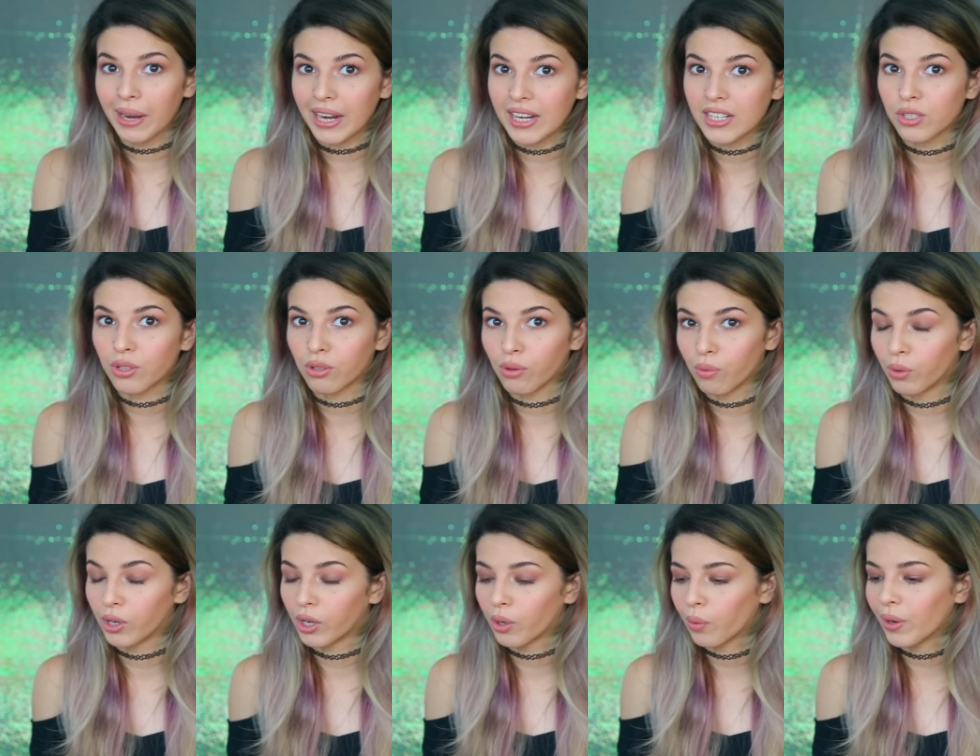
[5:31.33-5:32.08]
base to
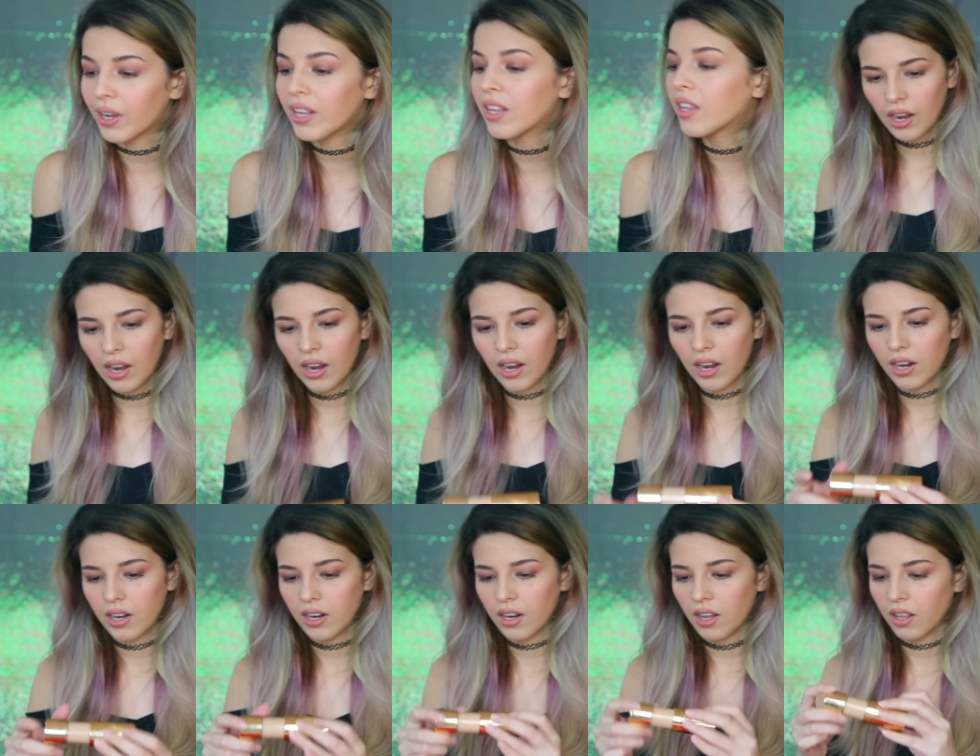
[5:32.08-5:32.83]
work with.
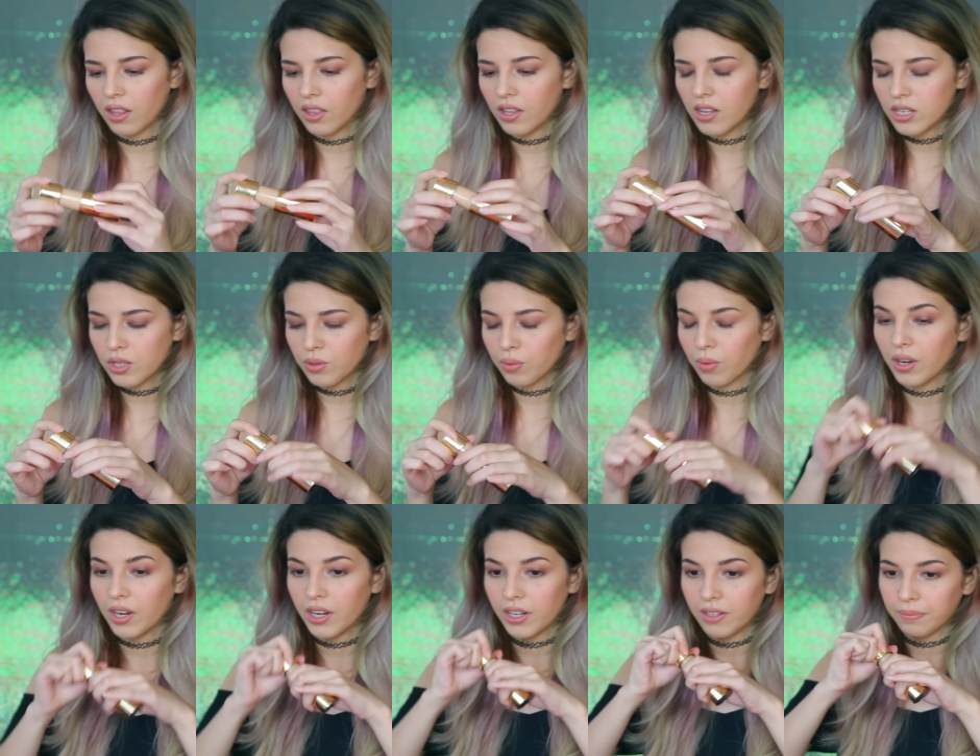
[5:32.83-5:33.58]
And this
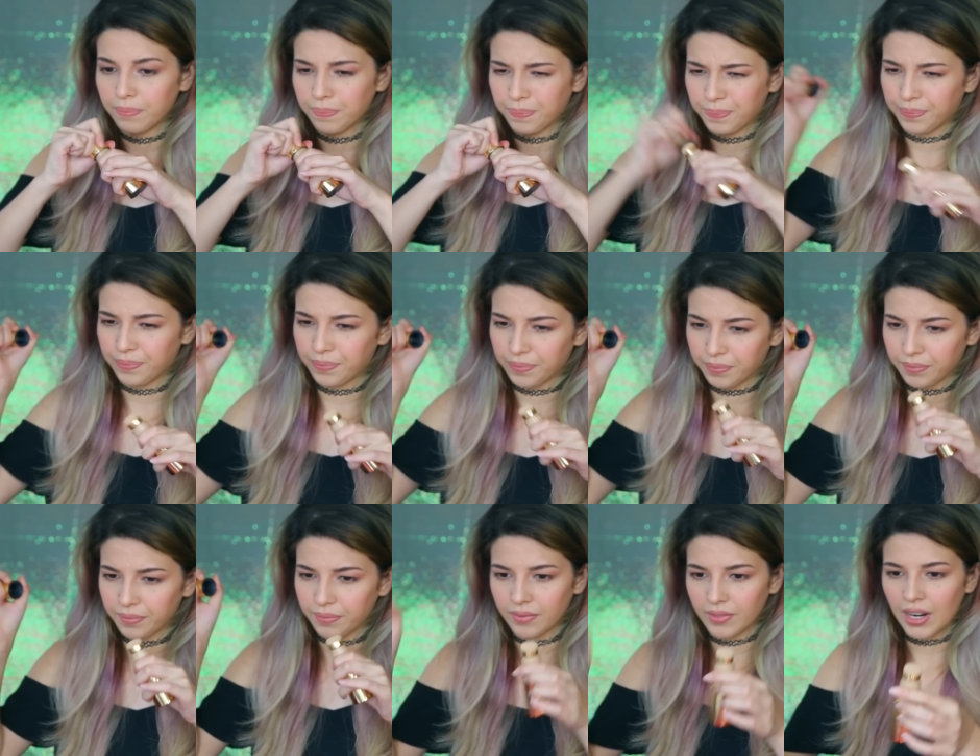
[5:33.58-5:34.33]
one
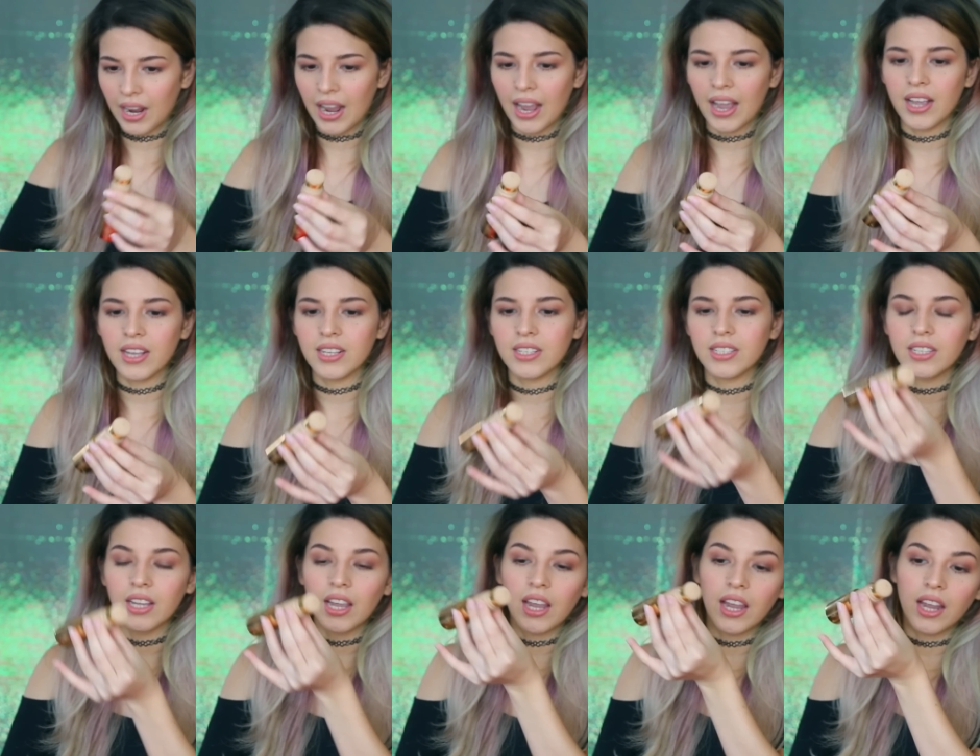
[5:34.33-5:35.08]

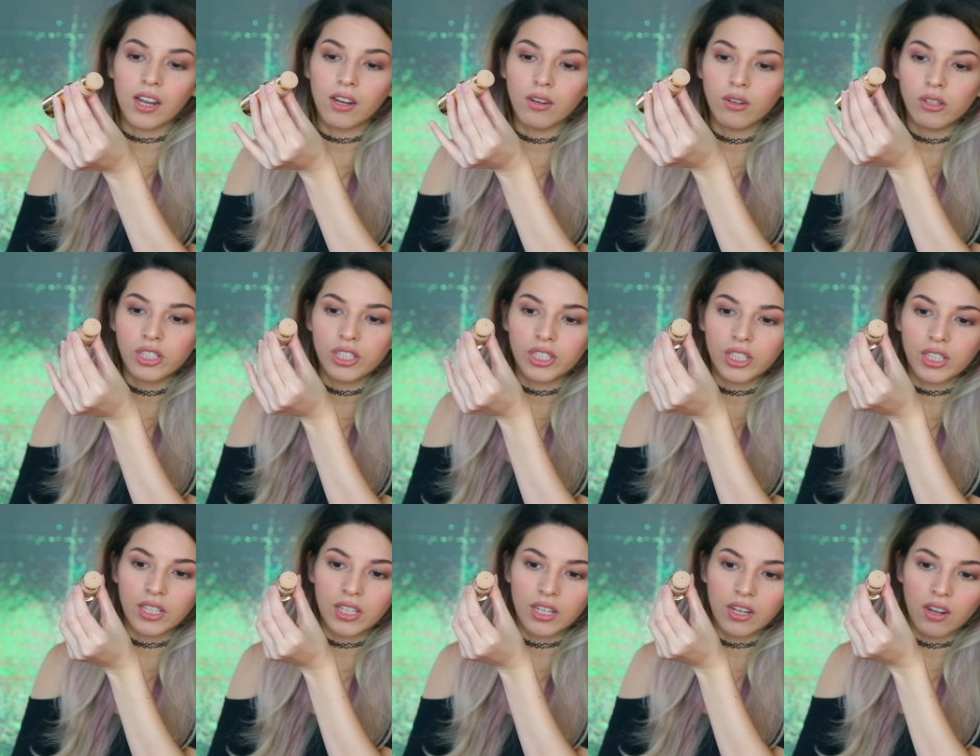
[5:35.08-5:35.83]
has a
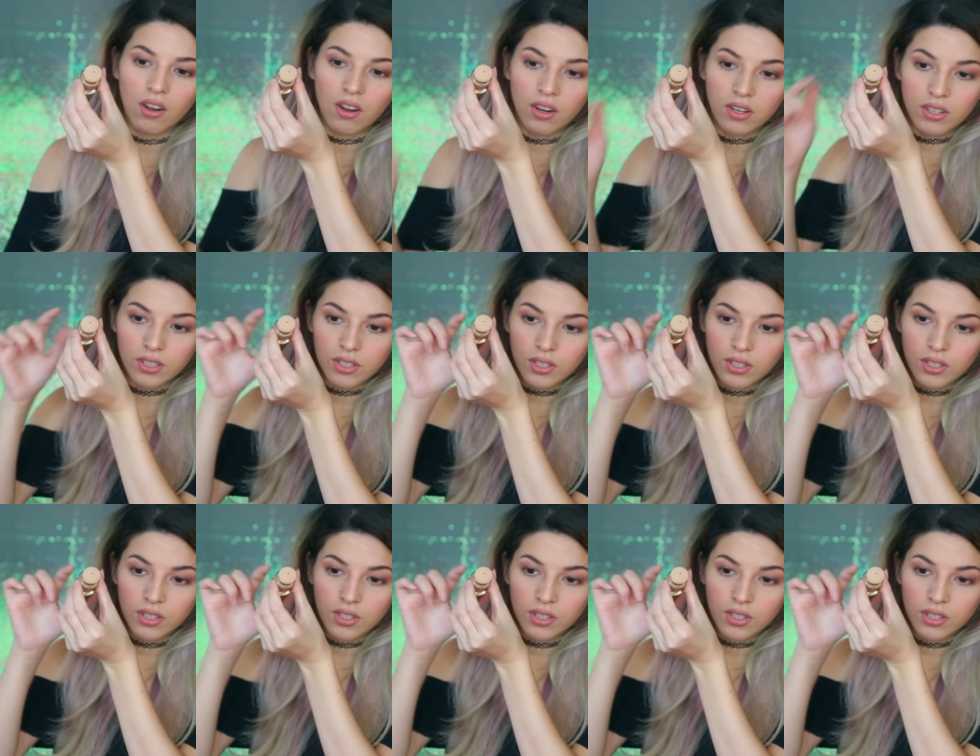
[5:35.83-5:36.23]
cushion on